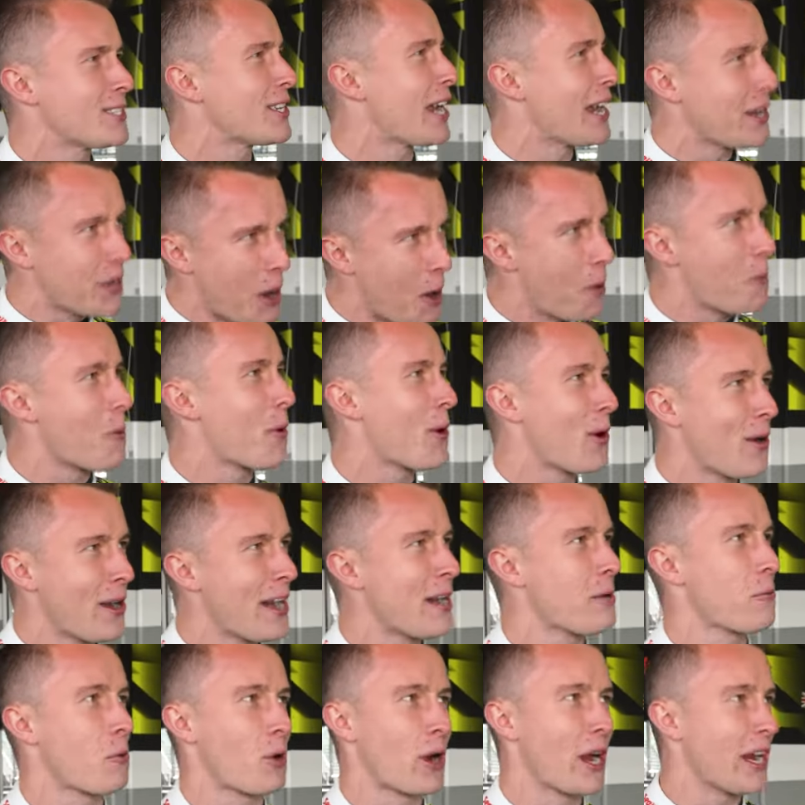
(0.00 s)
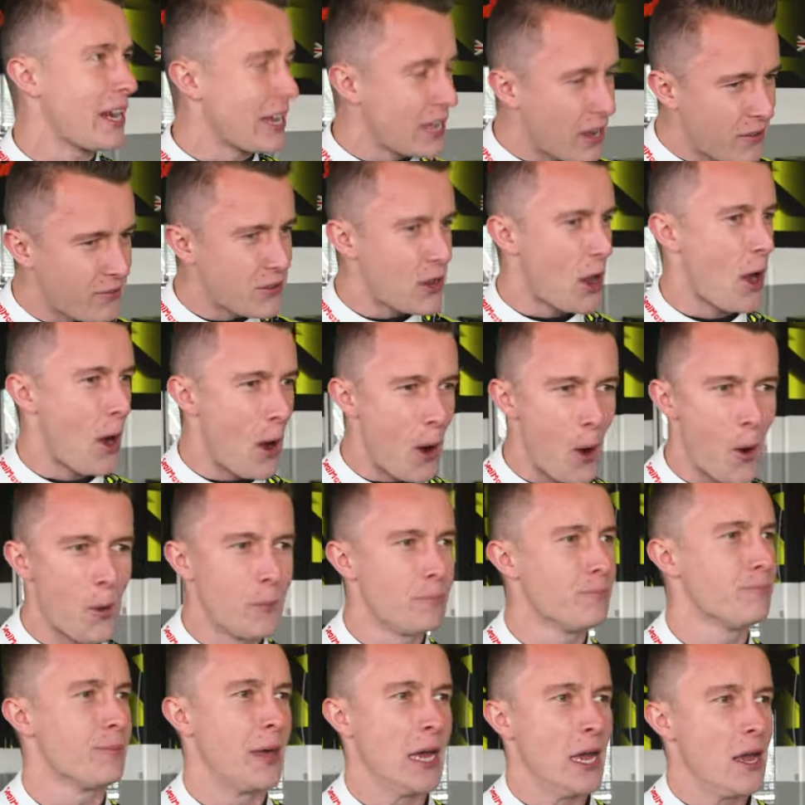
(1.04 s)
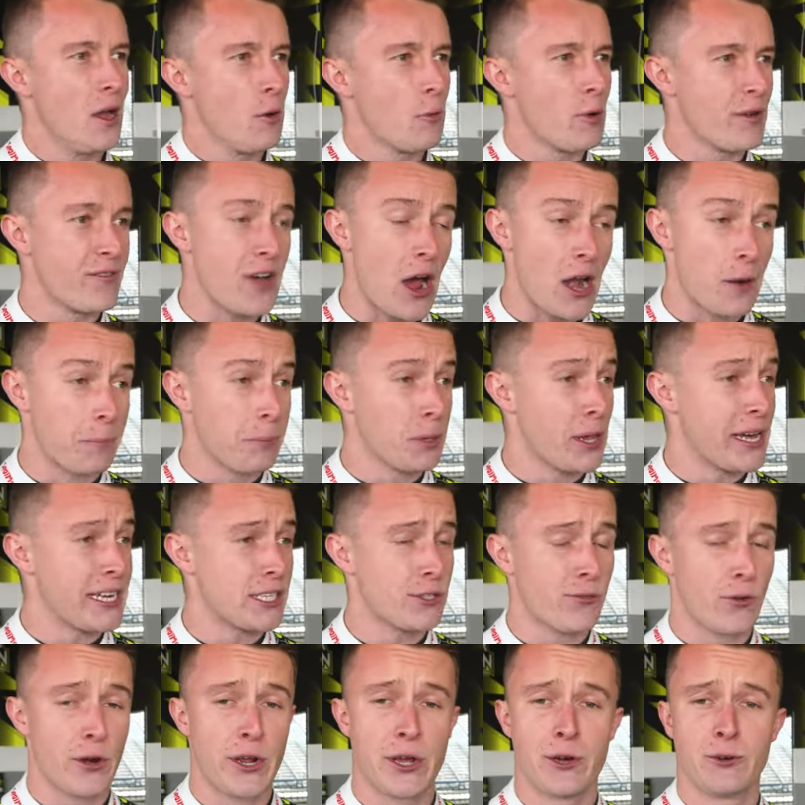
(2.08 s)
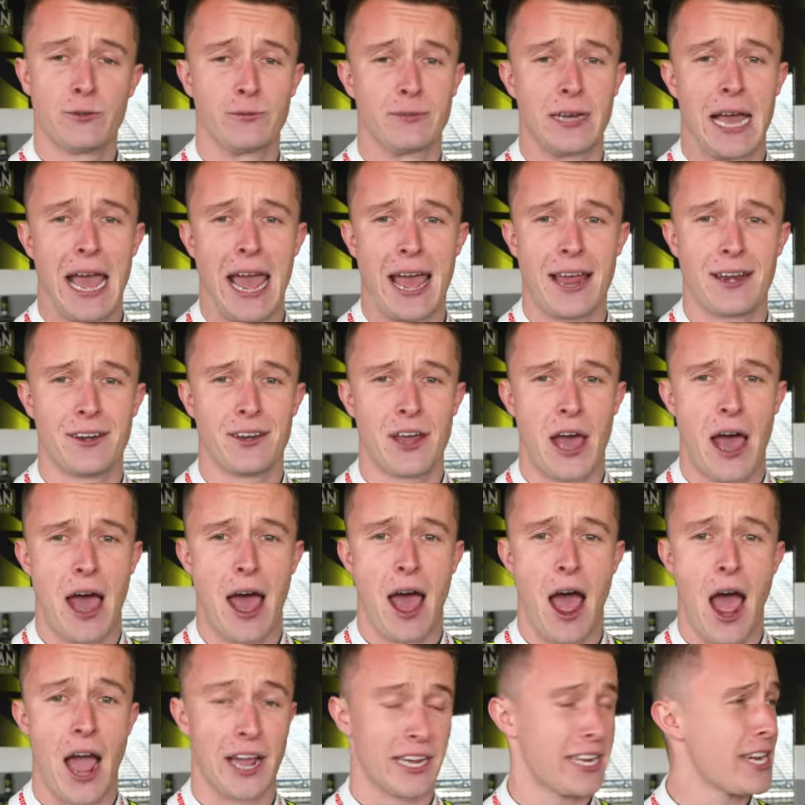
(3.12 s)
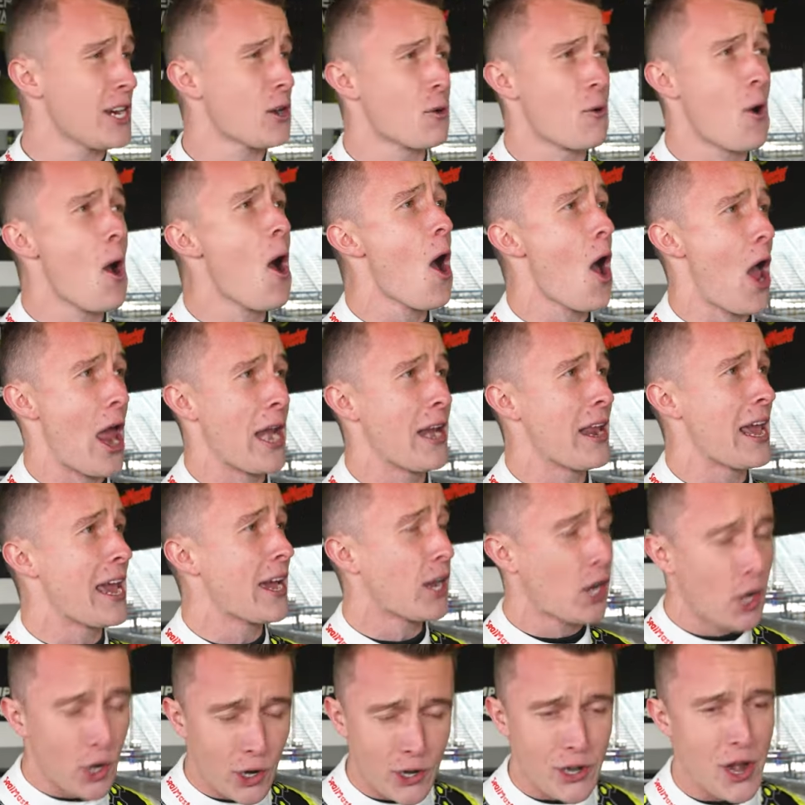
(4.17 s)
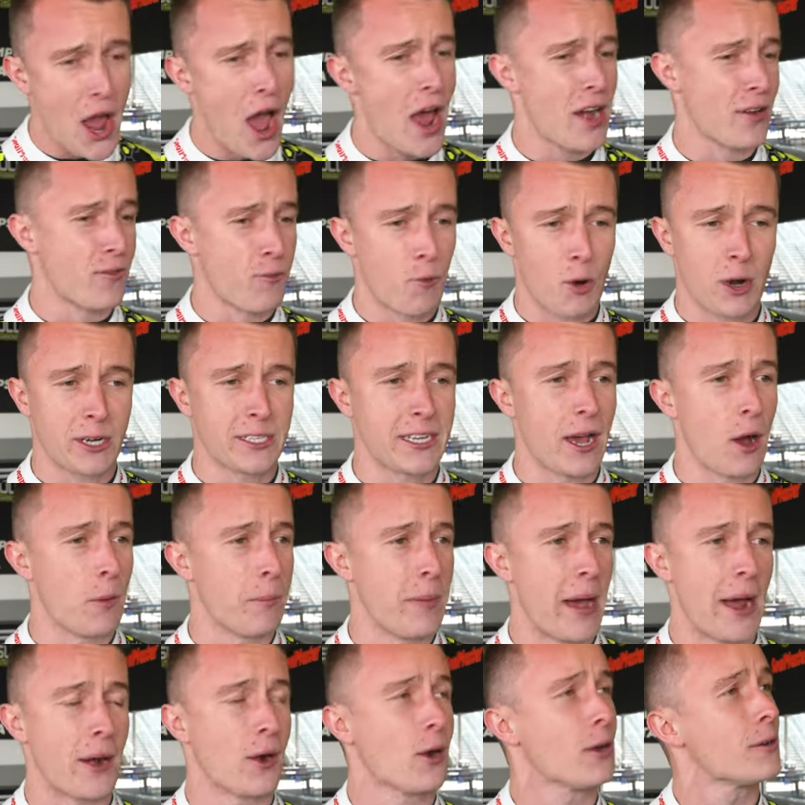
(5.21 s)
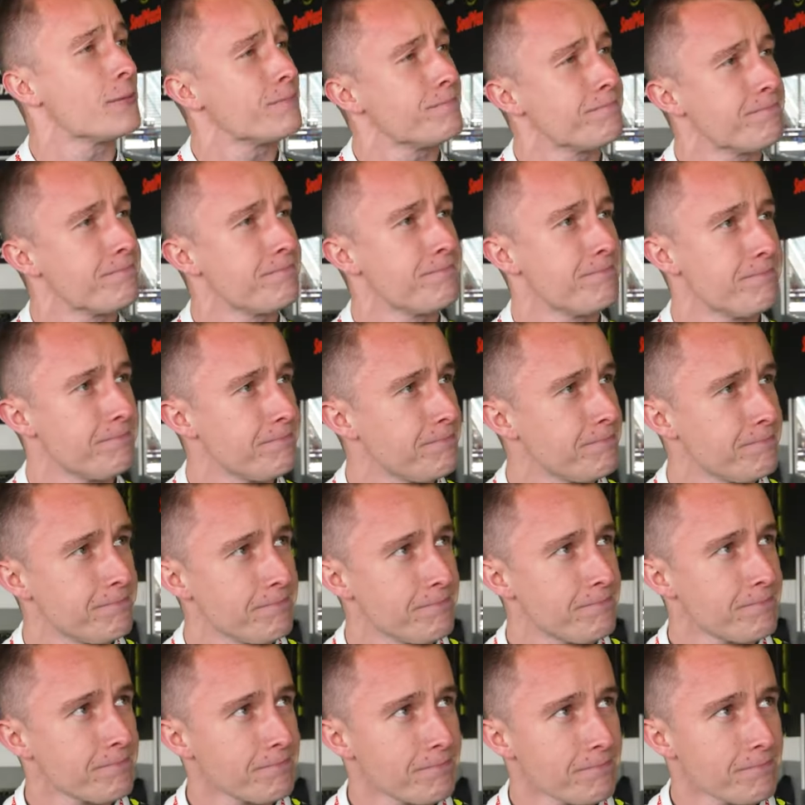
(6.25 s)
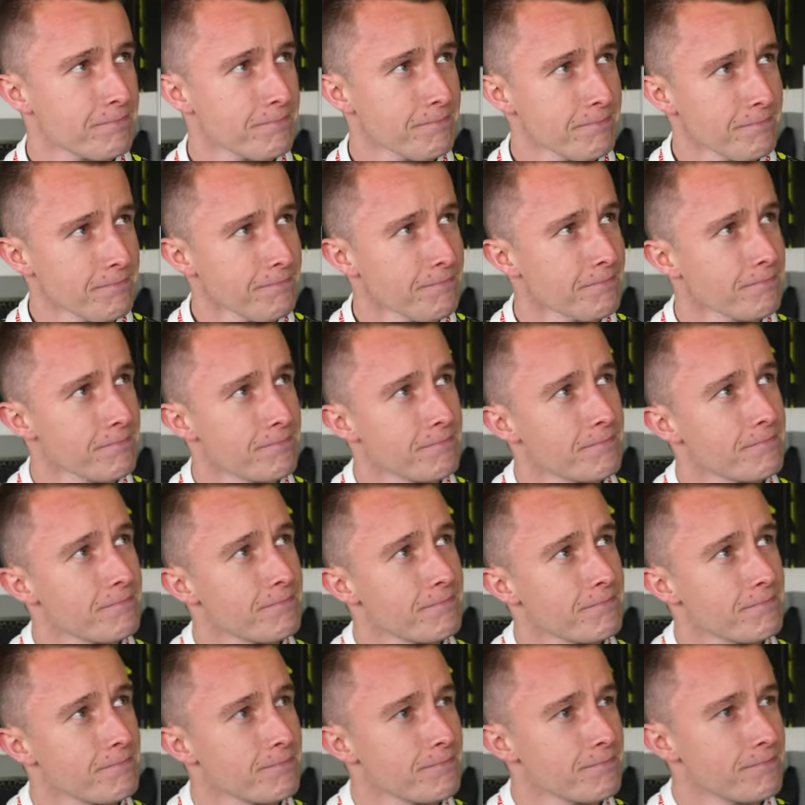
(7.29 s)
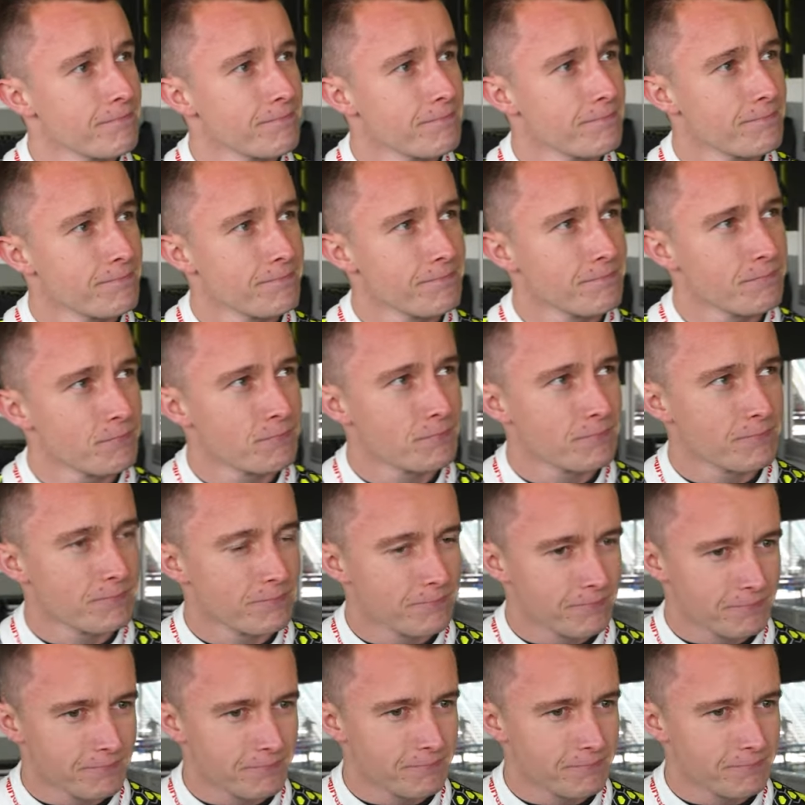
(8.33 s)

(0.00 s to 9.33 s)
say, don't worry, we're going to give you a home. We've got a place for you. And uh, a year on, it could not have worked out better. So if you want to understand